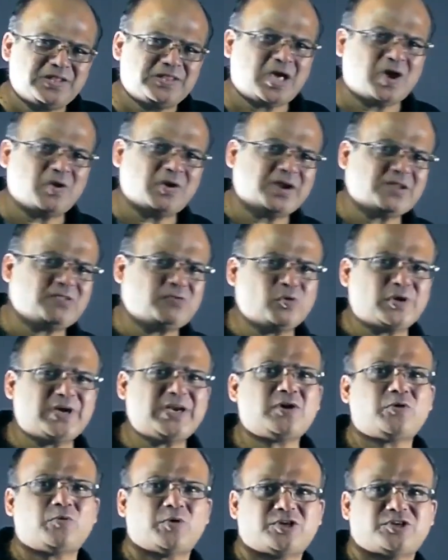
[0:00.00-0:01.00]
Now let us look
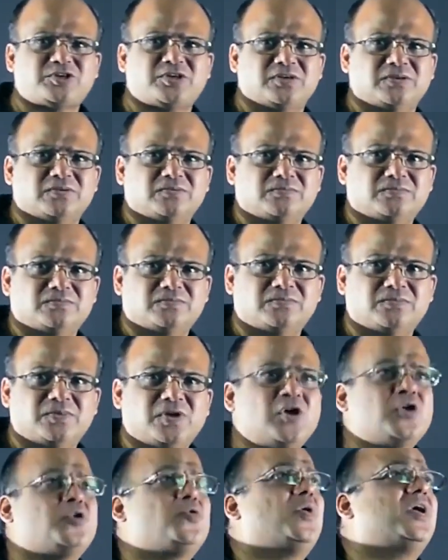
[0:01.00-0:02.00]
at a question
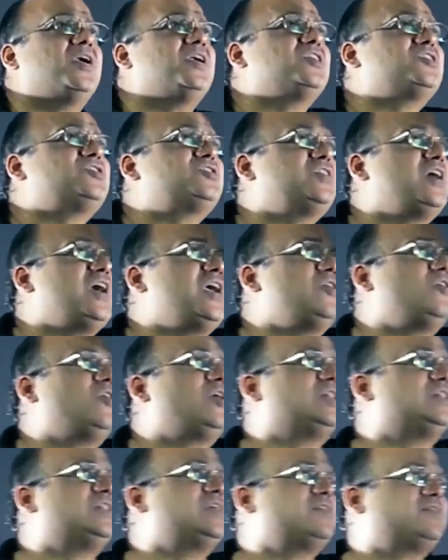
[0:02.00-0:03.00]
to understand
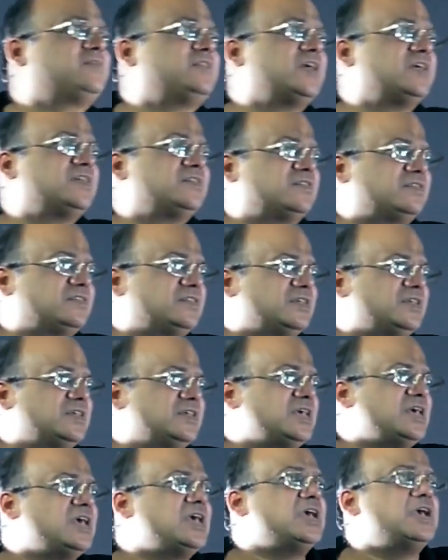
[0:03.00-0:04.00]
all these things.
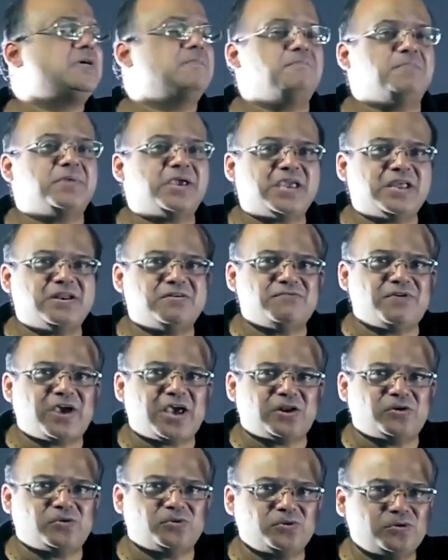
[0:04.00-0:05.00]
Mean
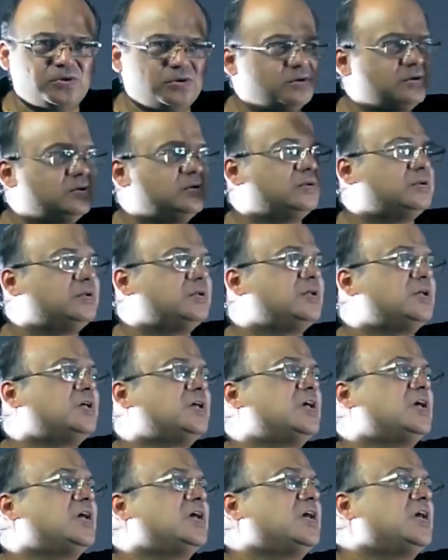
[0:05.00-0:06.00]
value,
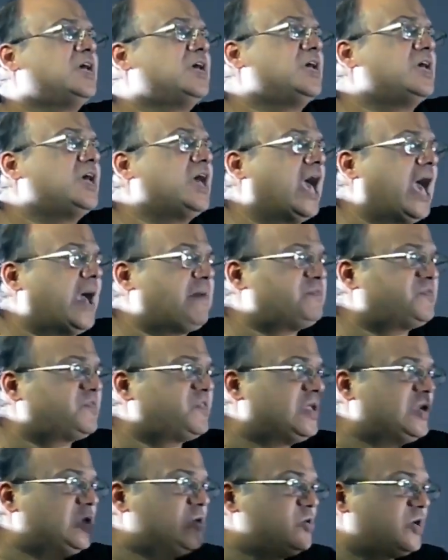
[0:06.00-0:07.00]

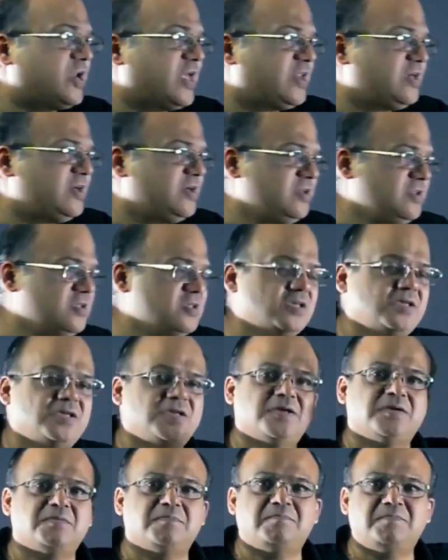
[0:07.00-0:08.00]
absolute error,
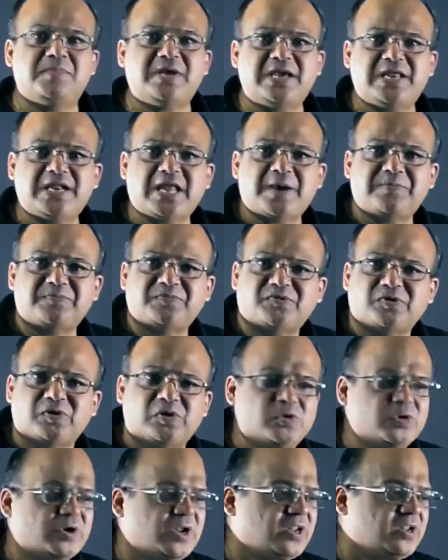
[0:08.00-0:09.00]
mean
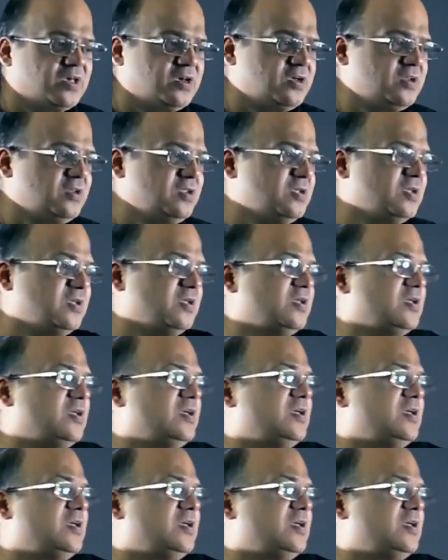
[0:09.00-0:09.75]
absolute error,